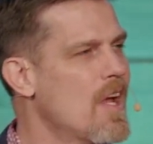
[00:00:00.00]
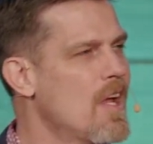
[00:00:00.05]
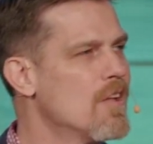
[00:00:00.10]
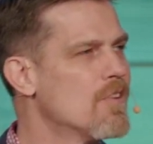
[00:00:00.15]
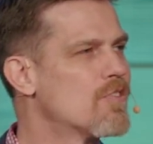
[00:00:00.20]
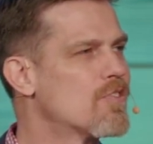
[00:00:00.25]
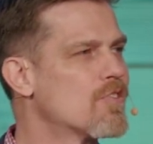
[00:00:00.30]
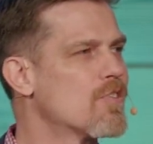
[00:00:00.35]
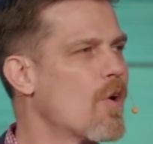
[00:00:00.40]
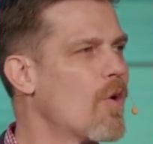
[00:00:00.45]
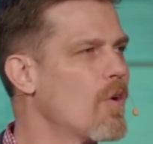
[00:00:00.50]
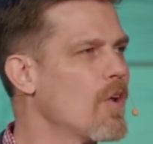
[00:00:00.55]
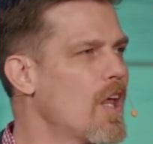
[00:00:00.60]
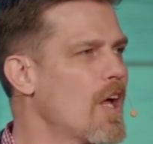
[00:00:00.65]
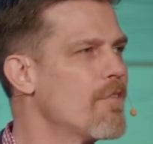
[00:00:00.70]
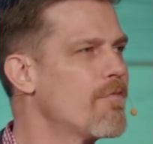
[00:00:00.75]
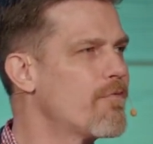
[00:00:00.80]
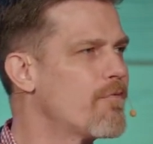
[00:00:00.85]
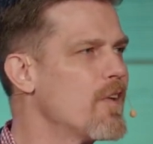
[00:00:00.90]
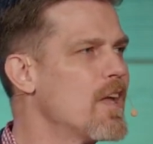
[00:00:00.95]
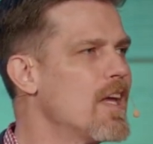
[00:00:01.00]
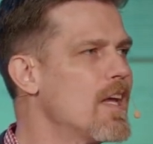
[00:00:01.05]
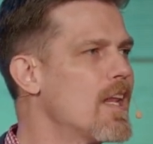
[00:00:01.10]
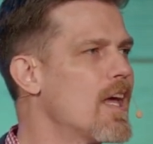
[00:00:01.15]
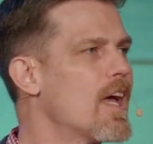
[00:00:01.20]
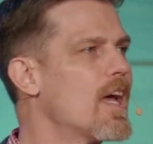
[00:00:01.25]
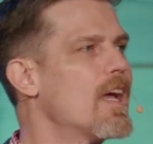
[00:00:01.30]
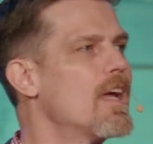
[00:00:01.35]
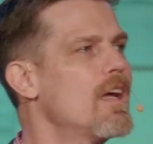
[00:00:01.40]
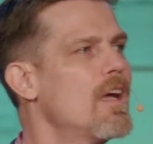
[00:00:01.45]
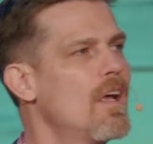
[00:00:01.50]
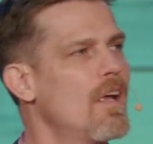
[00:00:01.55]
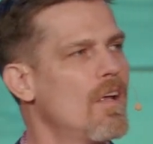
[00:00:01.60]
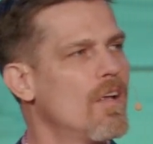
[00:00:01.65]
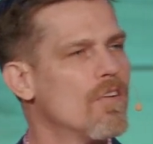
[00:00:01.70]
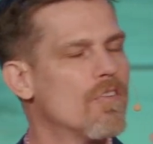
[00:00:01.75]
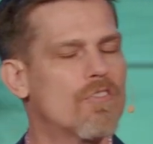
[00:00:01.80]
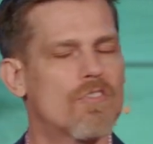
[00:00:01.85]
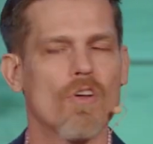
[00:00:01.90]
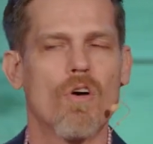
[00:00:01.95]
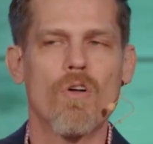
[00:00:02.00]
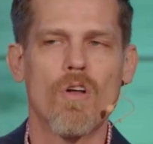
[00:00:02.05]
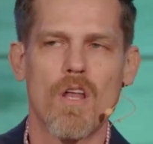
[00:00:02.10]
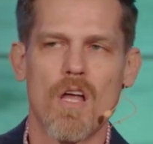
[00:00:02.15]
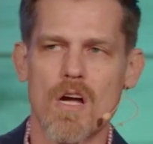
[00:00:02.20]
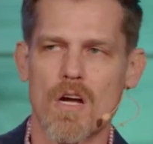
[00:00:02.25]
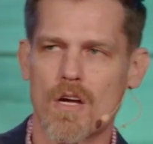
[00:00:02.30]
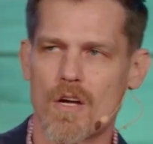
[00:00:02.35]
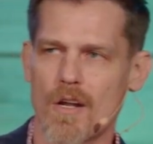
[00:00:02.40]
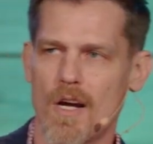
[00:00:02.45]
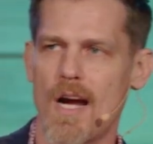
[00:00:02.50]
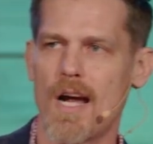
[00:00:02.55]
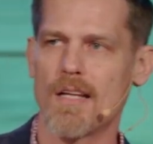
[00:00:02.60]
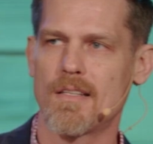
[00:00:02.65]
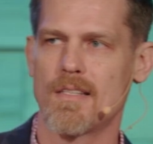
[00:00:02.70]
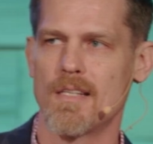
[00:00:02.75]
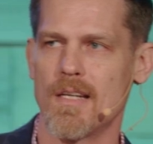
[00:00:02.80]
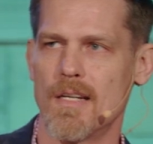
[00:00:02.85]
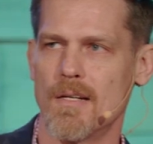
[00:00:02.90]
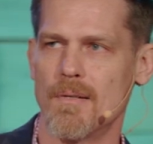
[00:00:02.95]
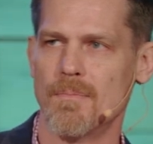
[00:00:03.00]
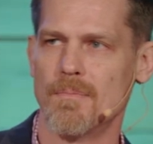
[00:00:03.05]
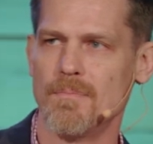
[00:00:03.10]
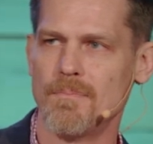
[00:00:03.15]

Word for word: Sola fide, sola gratia.